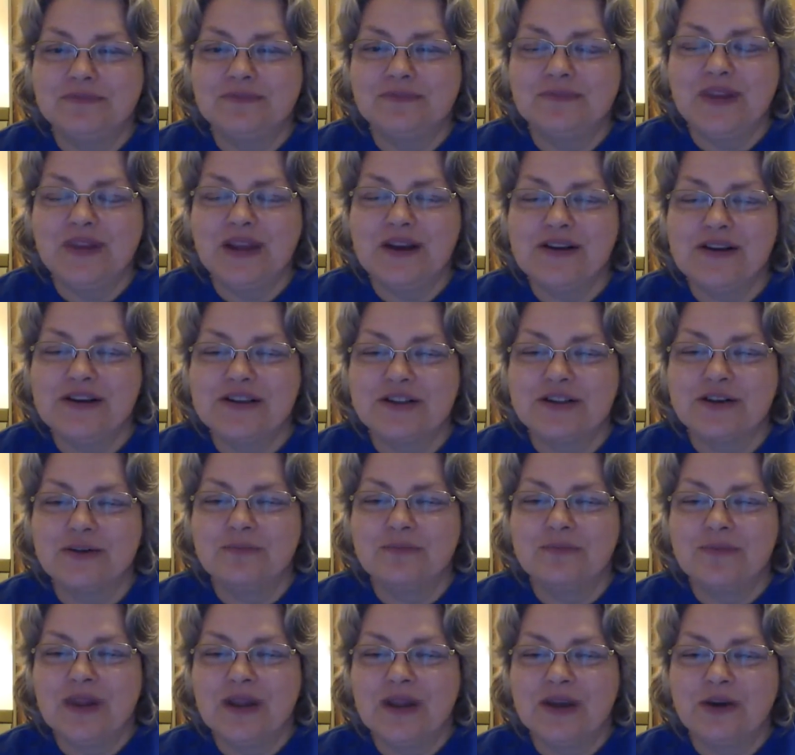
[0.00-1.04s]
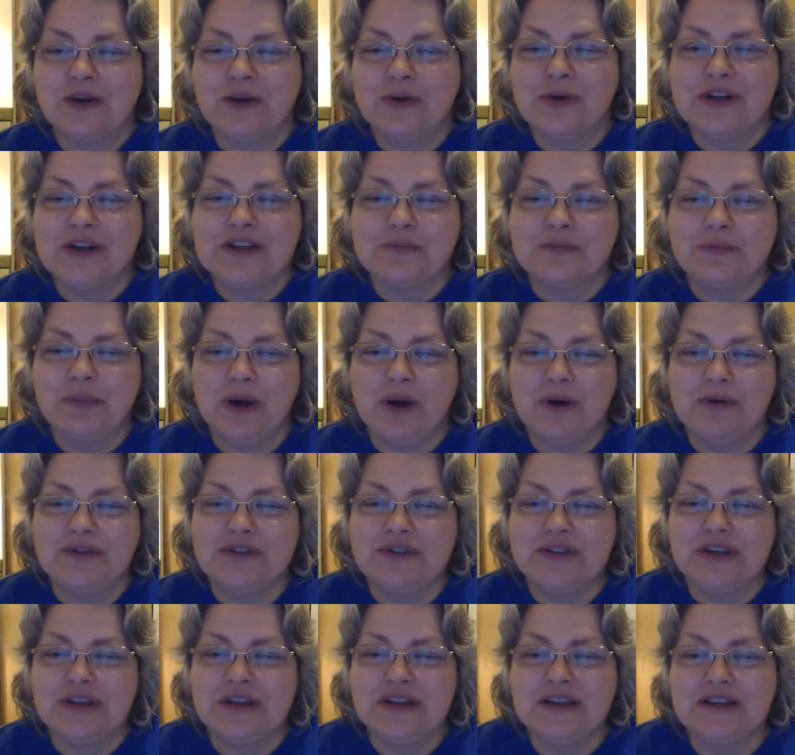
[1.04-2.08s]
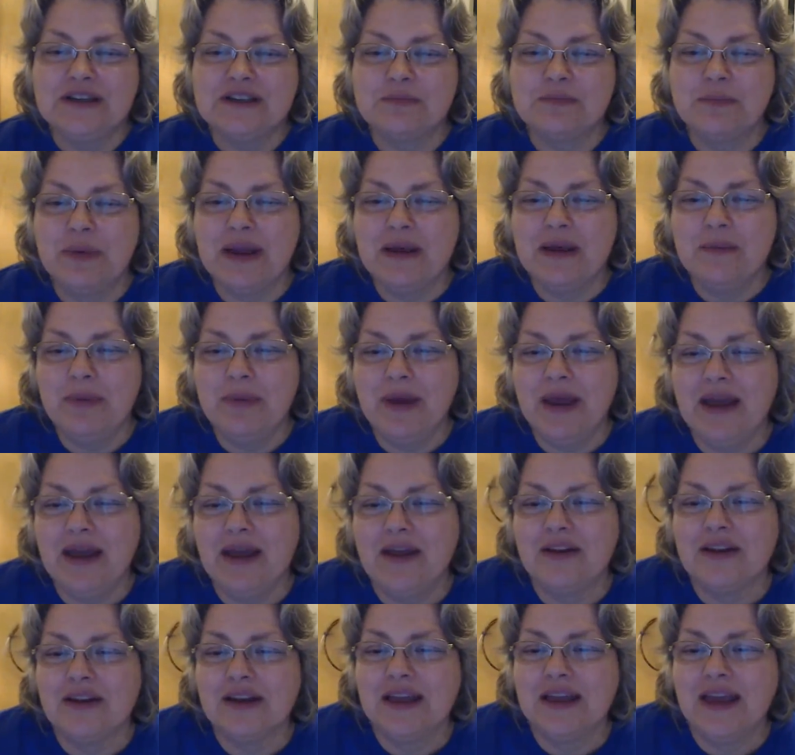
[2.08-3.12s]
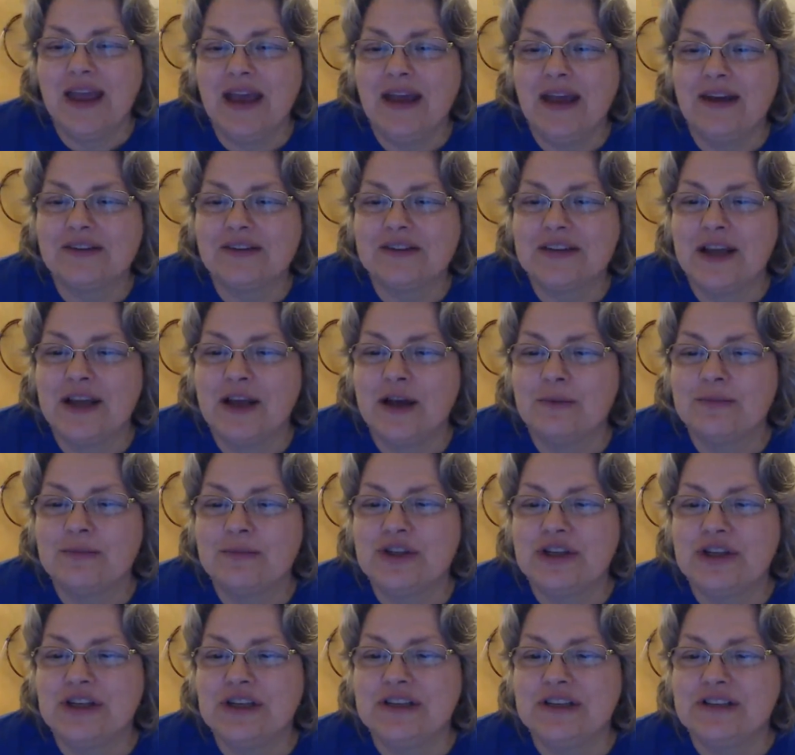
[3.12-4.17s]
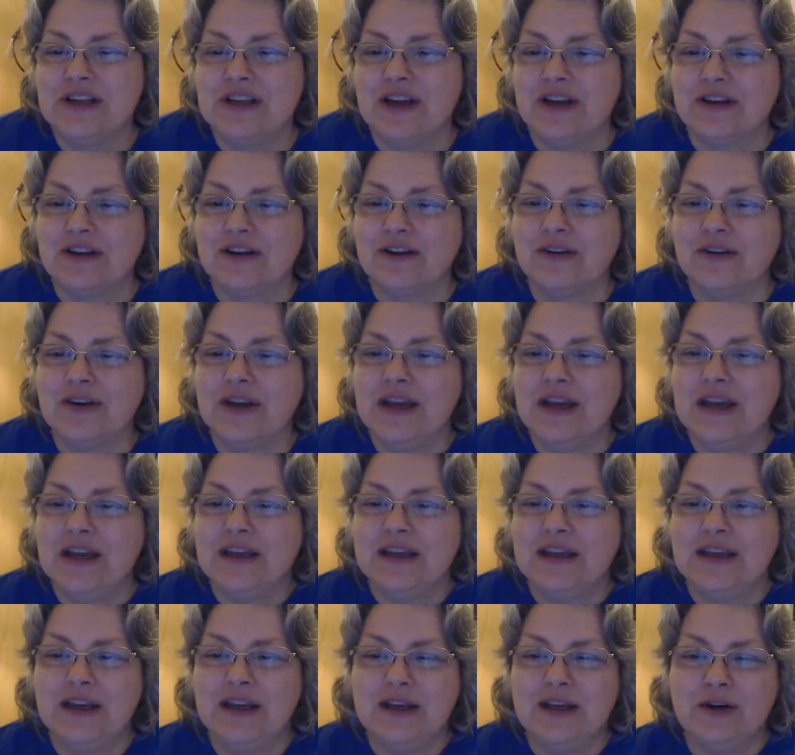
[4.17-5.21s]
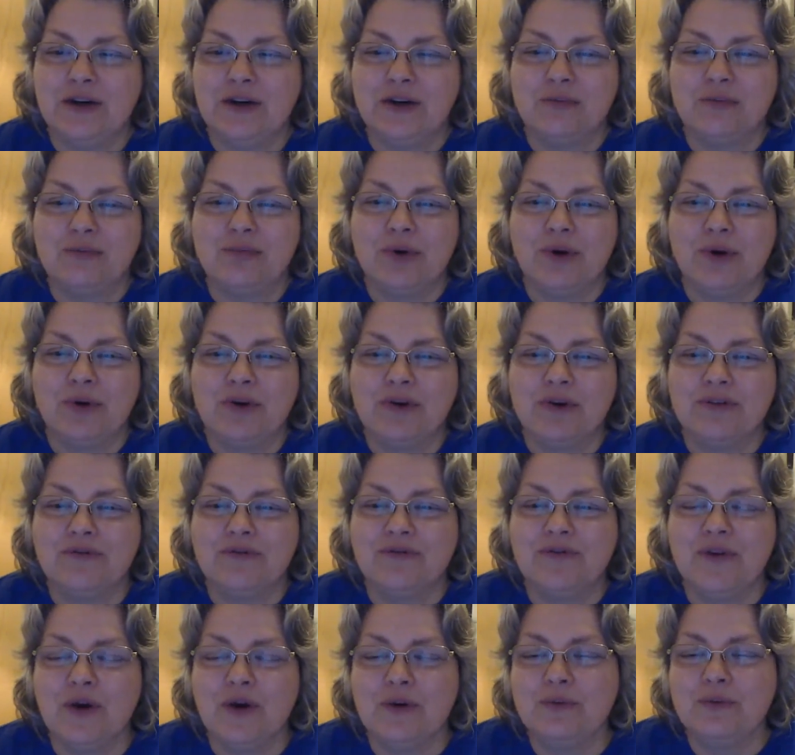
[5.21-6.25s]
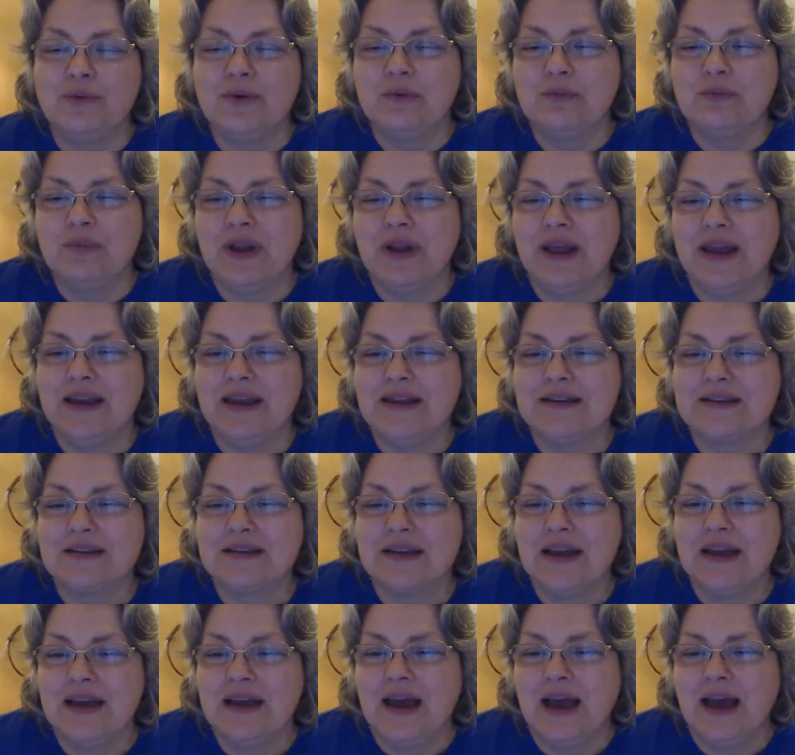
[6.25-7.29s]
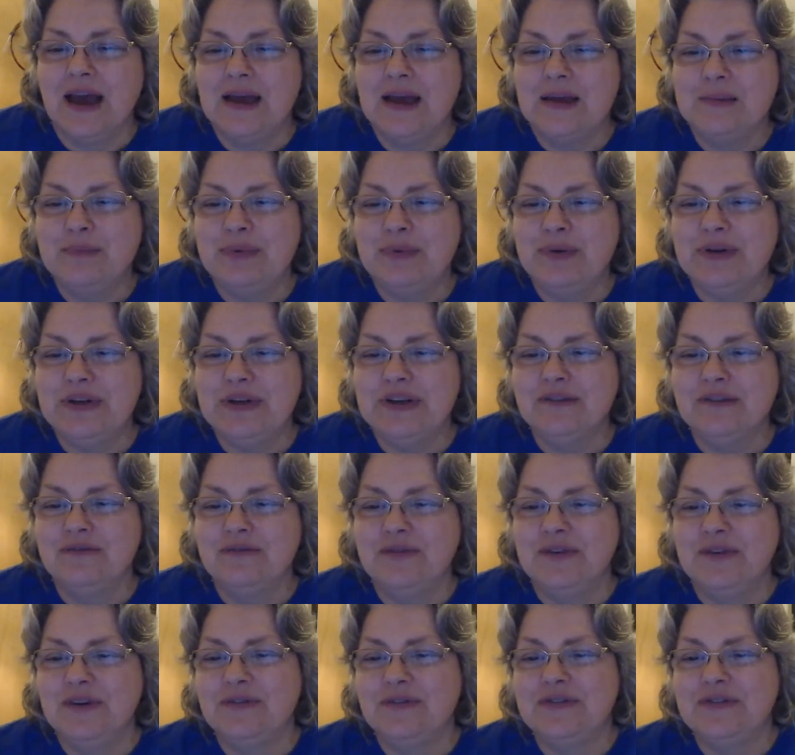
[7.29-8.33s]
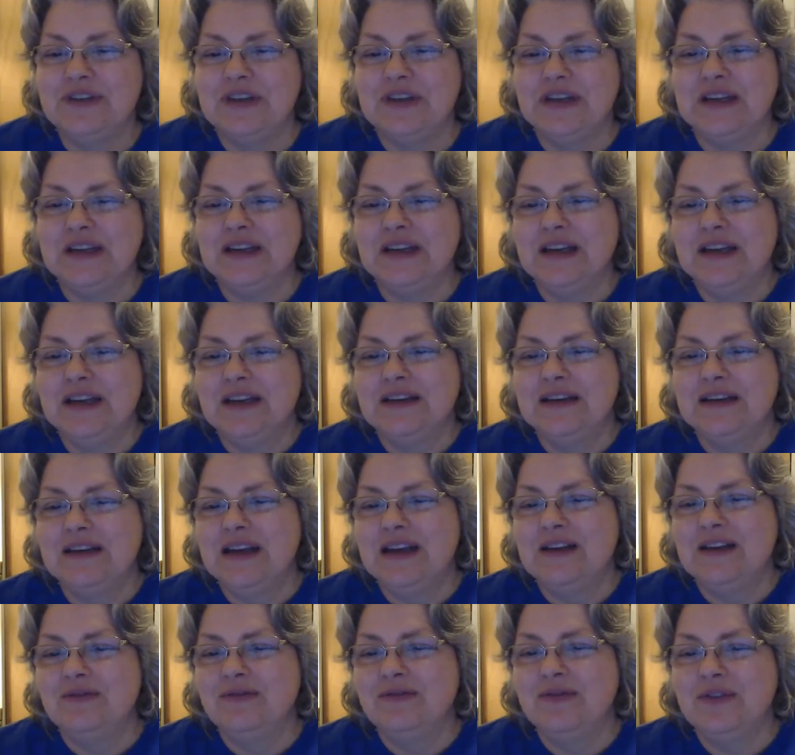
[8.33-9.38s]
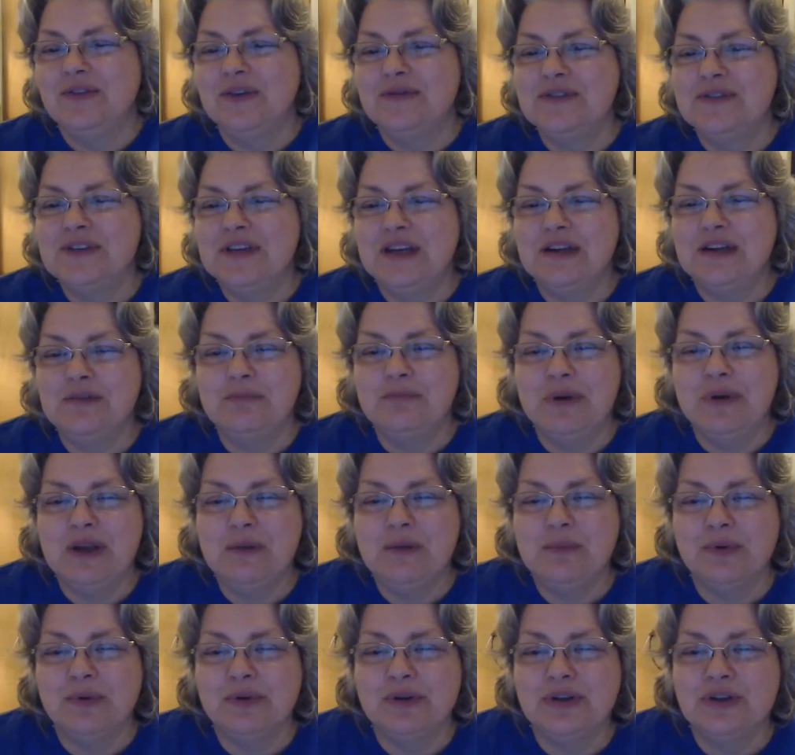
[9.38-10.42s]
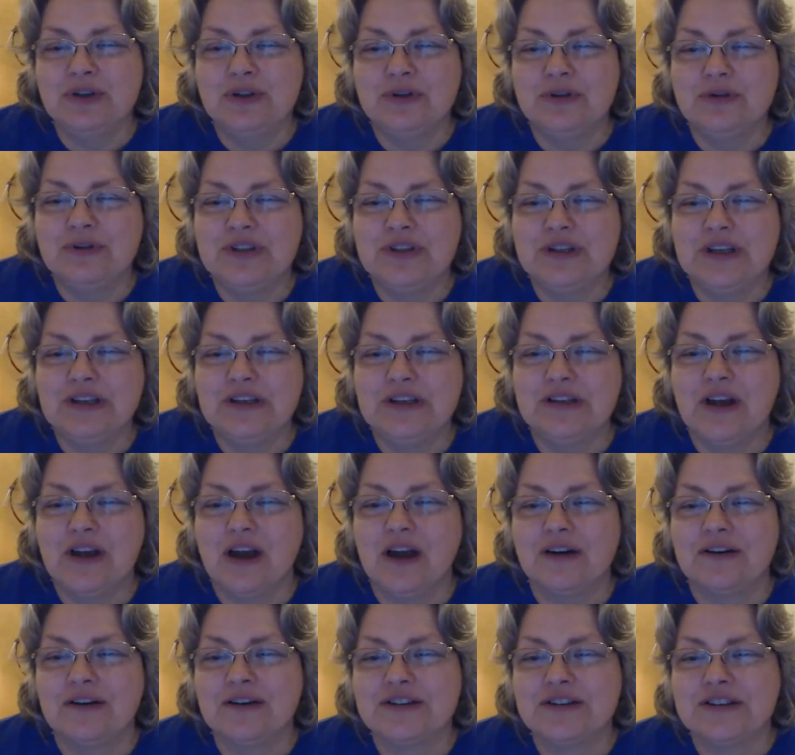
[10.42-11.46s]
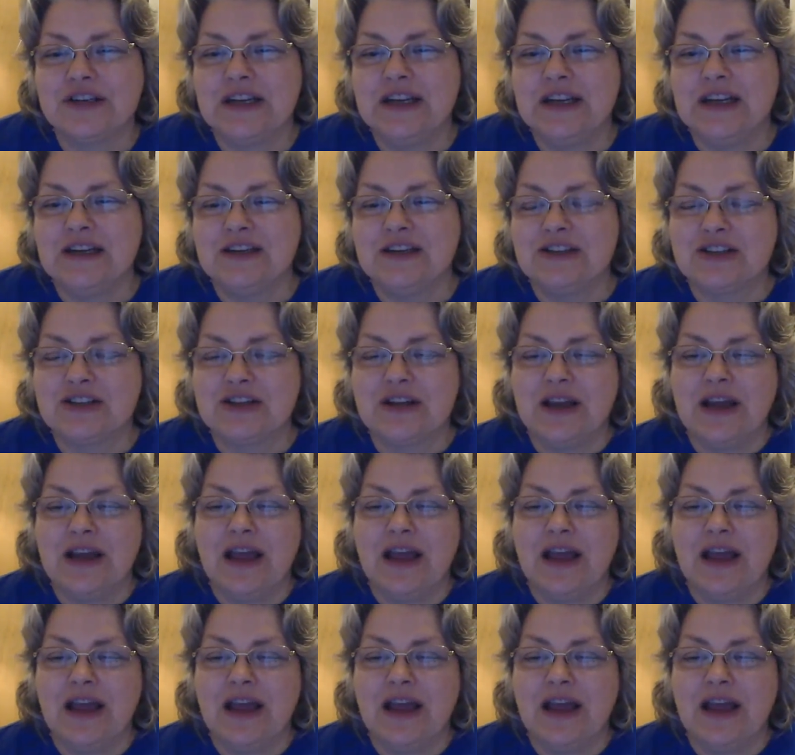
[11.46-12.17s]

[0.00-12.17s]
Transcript: There's Chris posting his PayPal account to help Gina Tucker get her broken phone replaced. I'm putting 50. Need 15 people to do $10 each.